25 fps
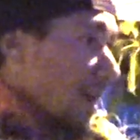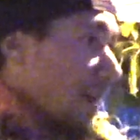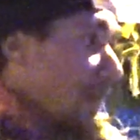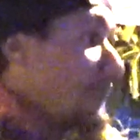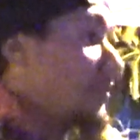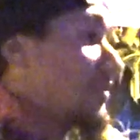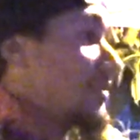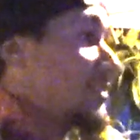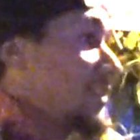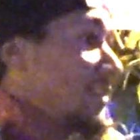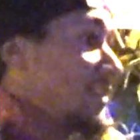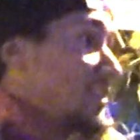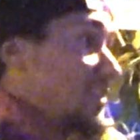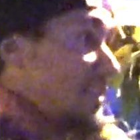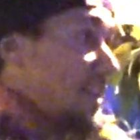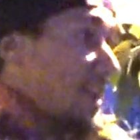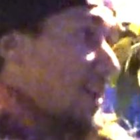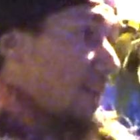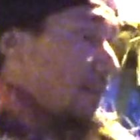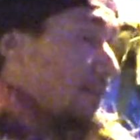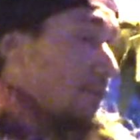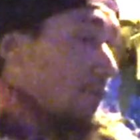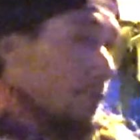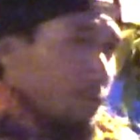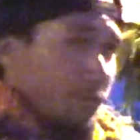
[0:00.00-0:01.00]
ever since
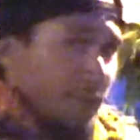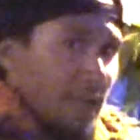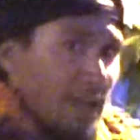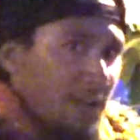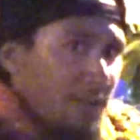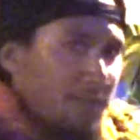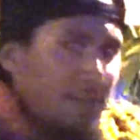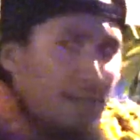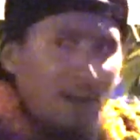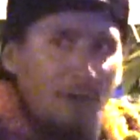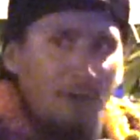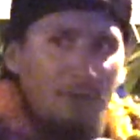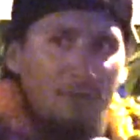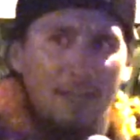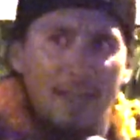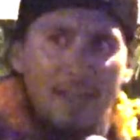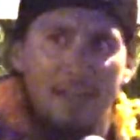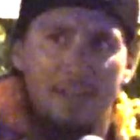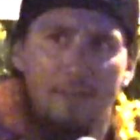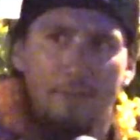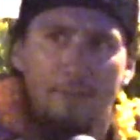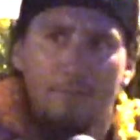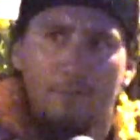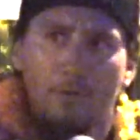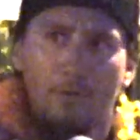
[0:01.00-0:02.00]
then for now, now
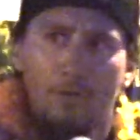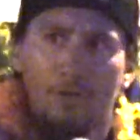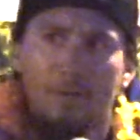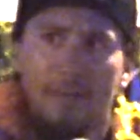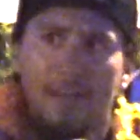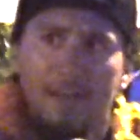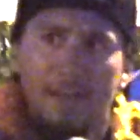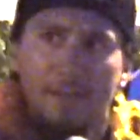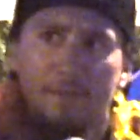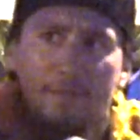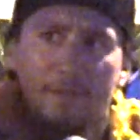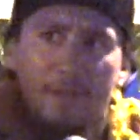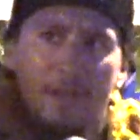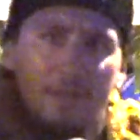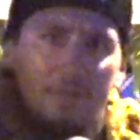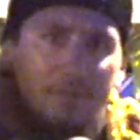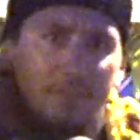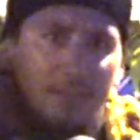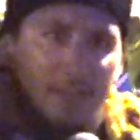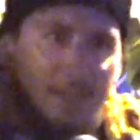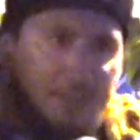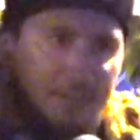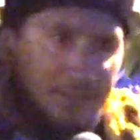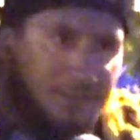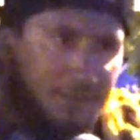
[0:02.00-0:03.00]
94, 95
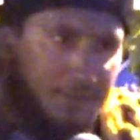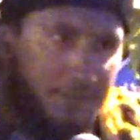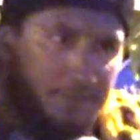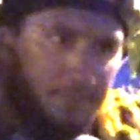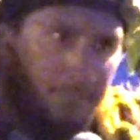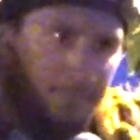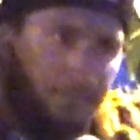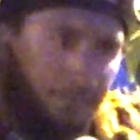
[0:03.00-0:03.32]
days.